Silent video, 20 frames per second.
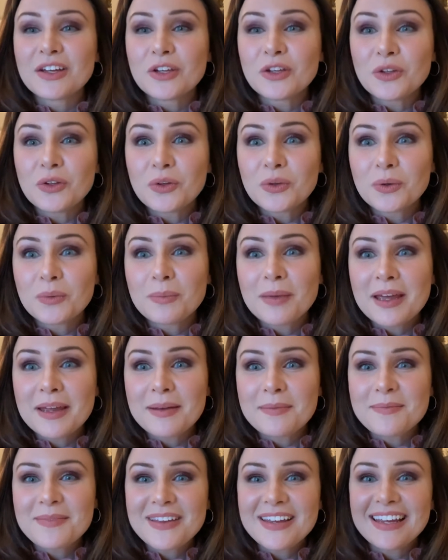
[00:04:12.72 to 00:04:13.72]
you
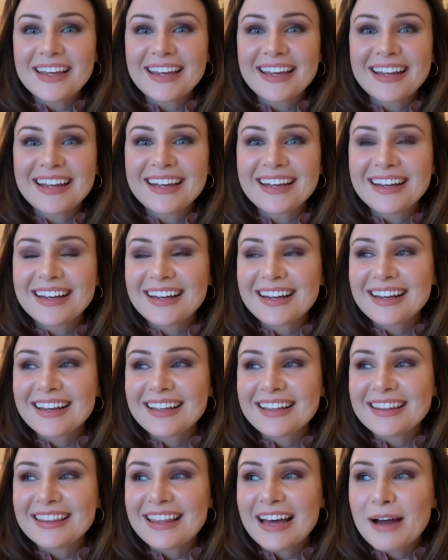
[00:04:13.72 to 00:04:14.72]
made me
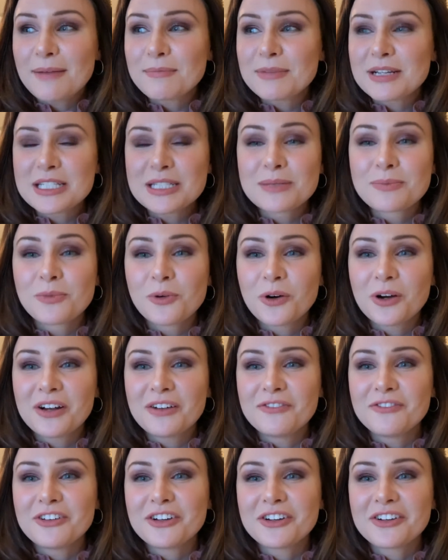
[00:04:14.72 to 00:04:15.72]
that much more
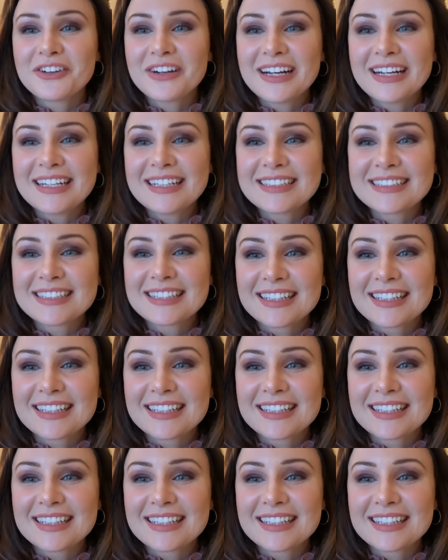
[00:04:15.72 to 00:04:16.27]
invigorated